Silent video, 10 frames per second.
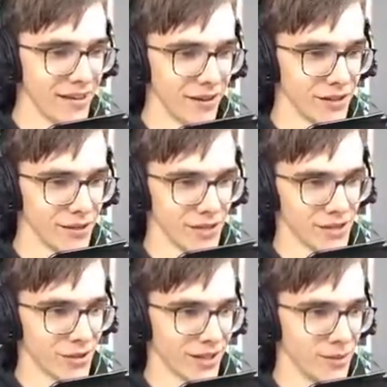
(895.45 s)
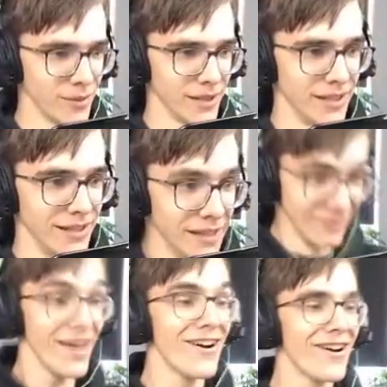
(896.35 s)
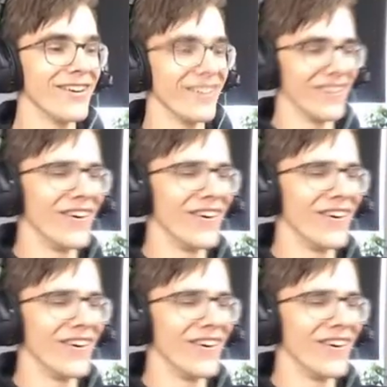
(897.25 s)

only wants to kill me. No!